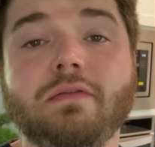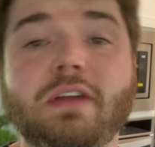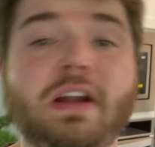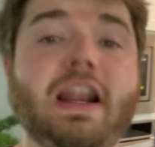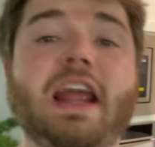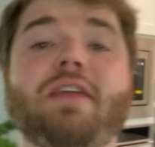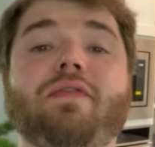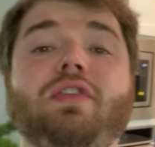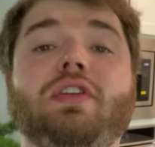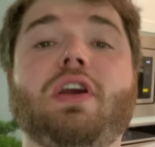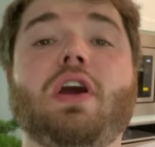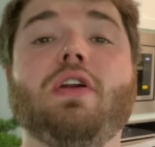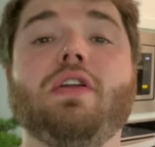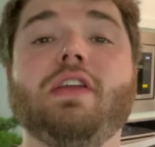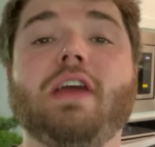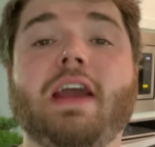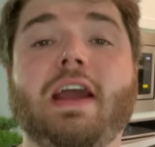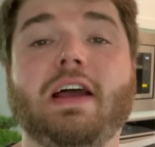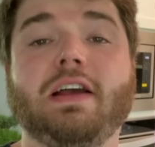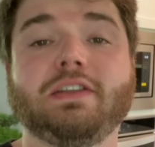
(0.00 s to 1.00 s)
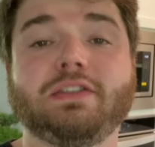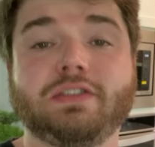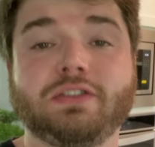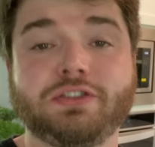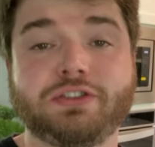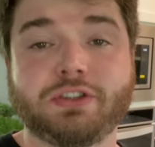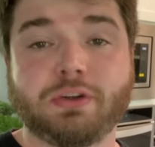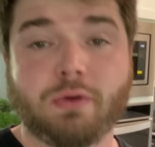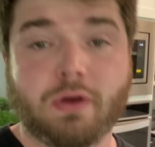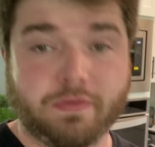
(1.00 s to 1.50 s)
not having to go to the house and
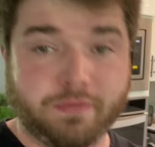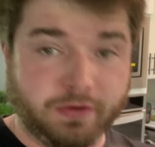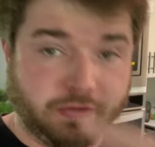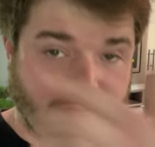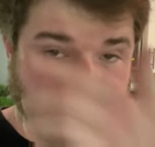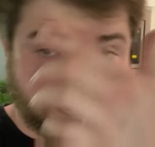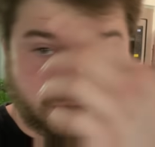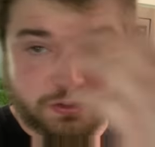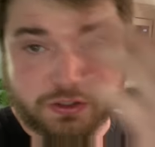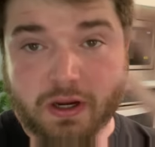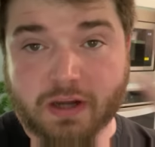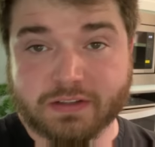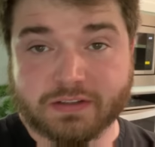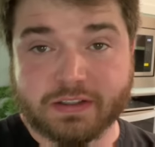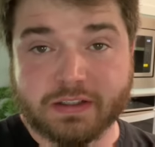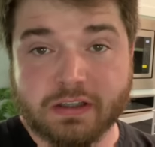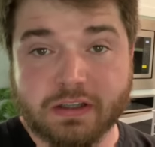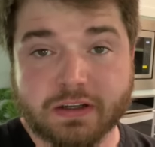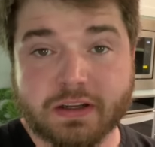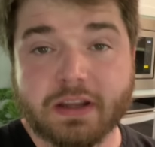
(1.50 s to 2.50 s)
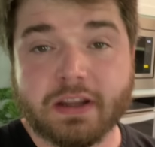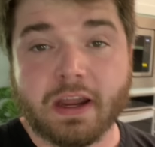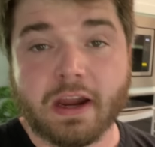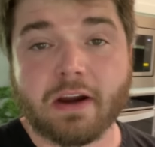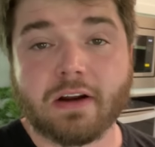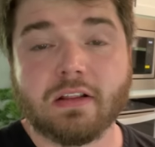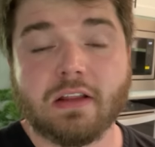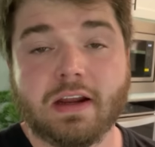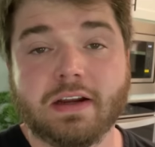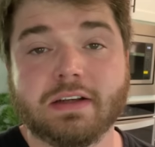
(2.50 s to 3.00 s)
show off your disgusting looking
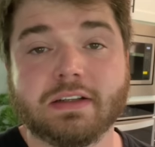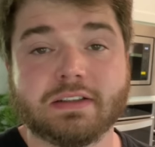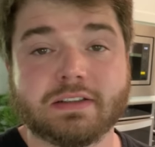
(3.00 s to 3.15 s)
hairline to